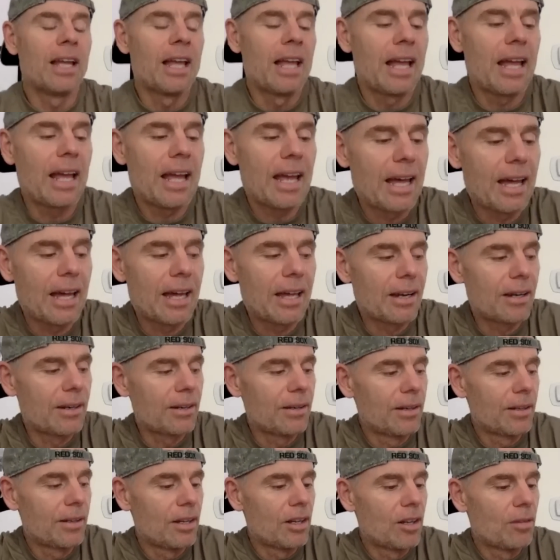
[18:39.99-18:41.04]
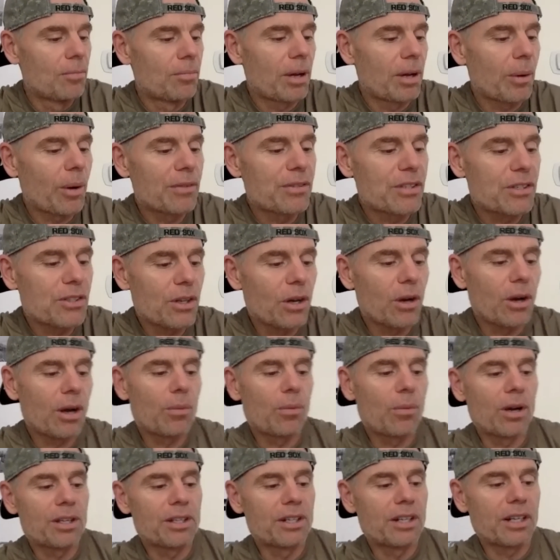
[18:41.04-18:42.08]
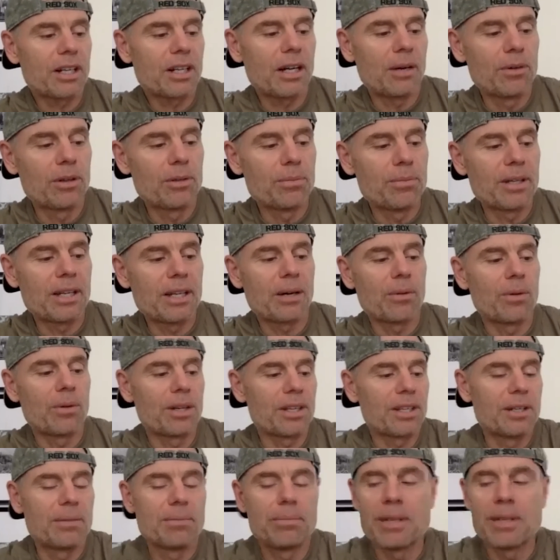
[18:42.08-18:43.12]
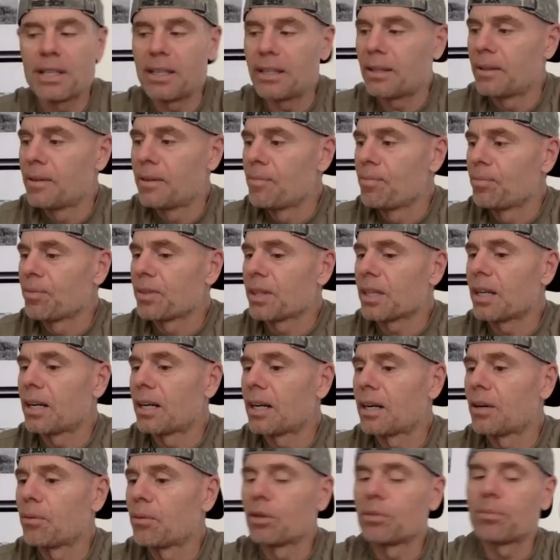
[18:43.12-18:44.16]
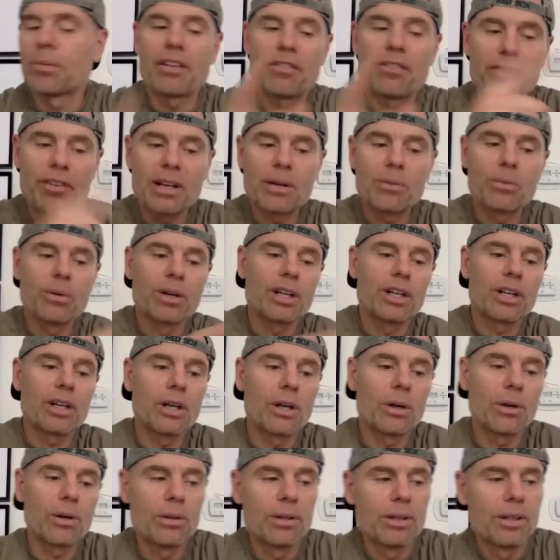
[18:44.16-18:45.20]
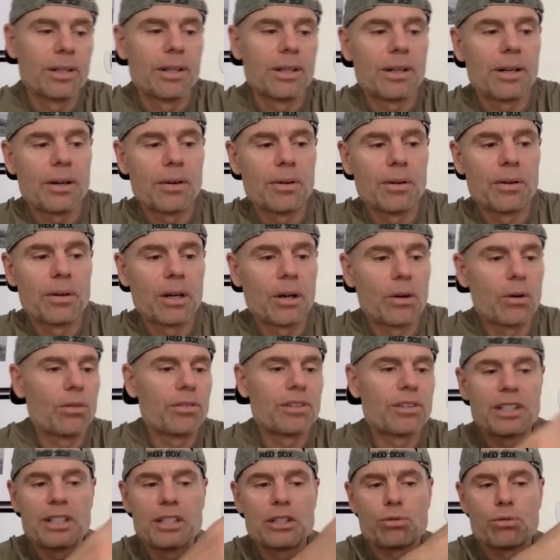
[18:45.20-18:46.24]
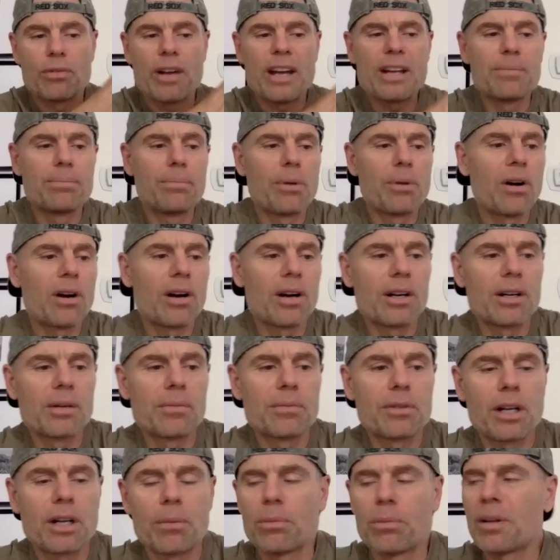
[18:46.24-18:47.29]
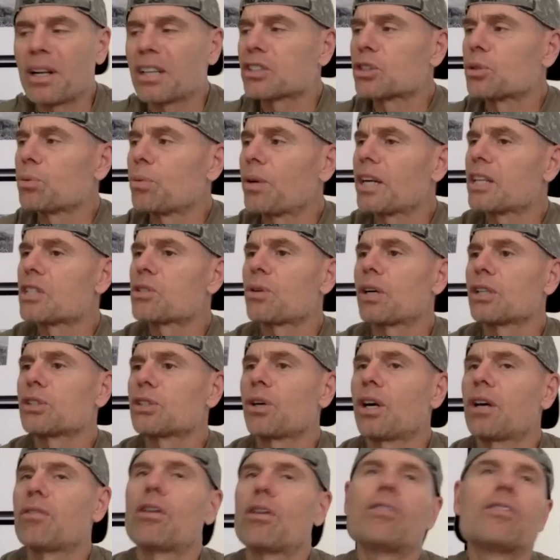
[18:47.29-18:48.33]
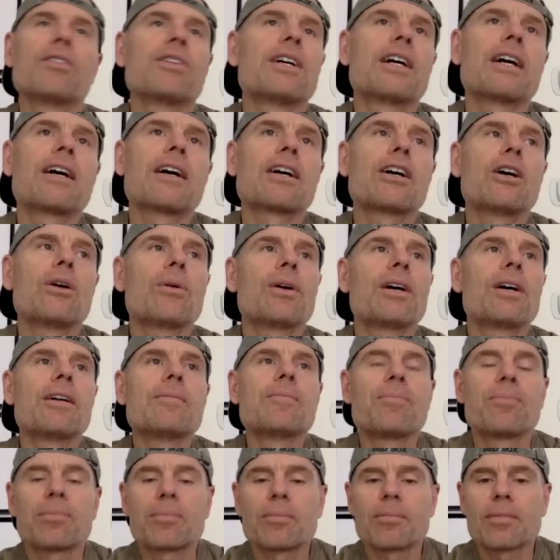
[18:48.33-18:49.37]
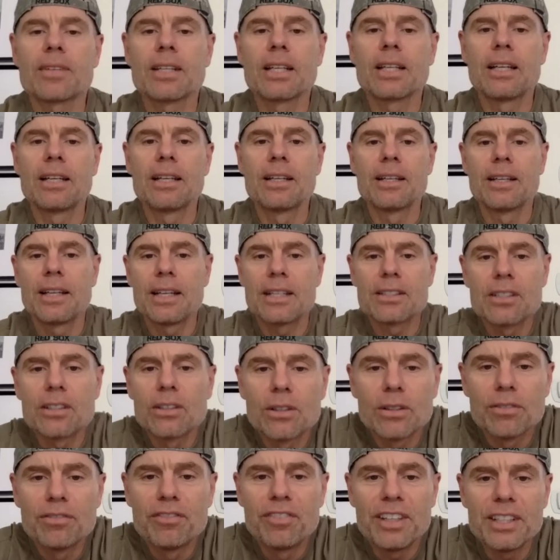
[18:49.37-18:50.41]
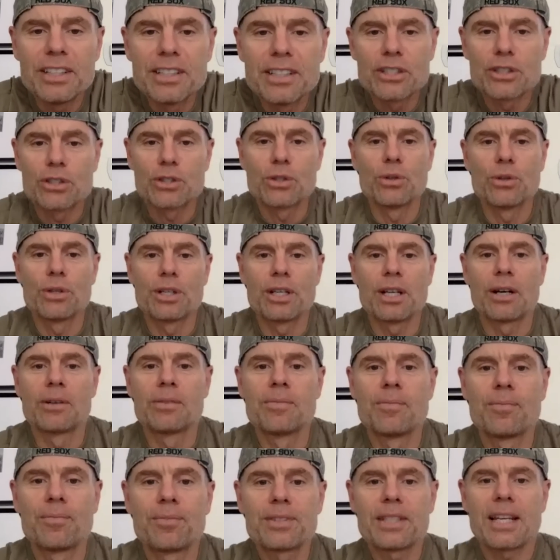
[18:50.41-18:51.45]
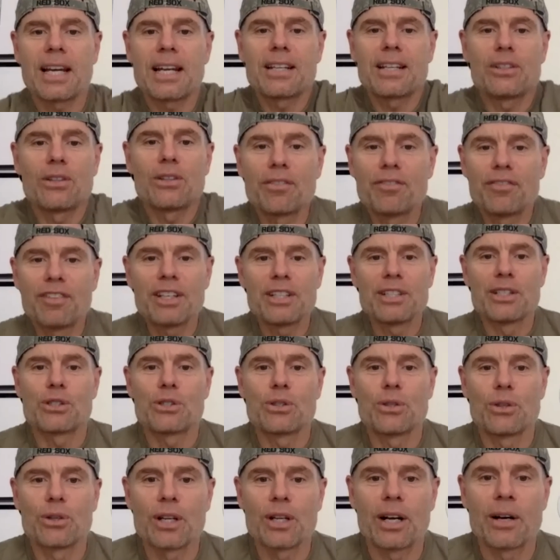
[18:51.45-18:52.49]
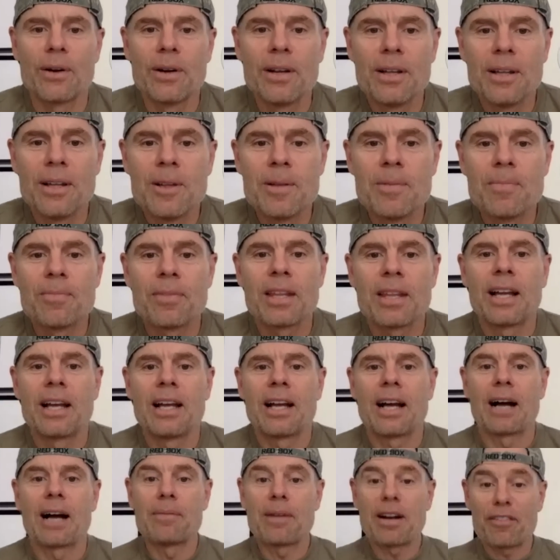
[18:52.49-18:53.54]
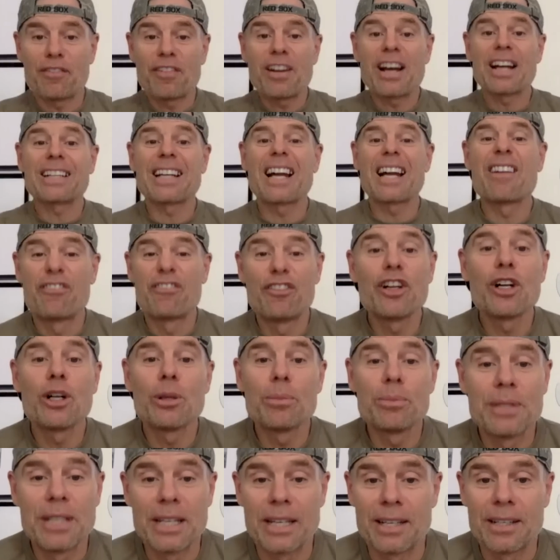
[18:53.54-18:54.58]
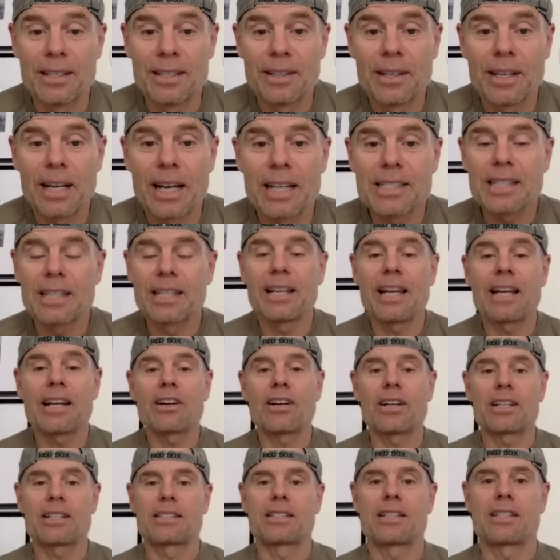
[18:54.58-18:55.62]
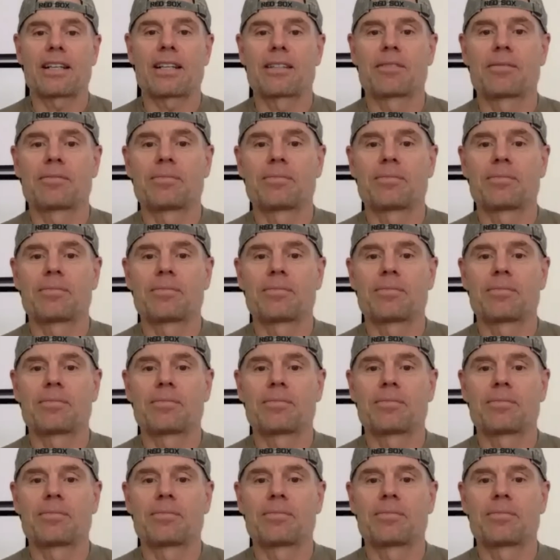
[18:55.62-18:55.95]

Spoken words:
And my wife says, oh, I want you to come with me. I want you to meet with my friend. We're going to go over to this Red Barn a couple blocks away. So I drive over there. I go in. It's a little fitness studio, tiny little fitness studio. As a matter of fact, I filmed it. I said, hang on a second.